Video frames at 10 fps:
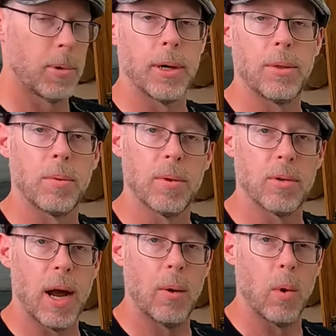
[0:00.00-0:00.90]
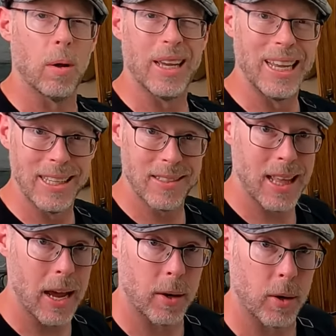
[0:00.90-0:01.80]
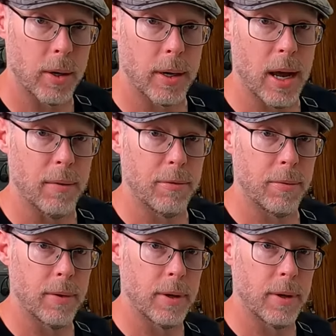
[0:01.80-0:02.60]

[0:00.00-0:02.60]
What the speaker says: put it through the drywall? Is that good enough?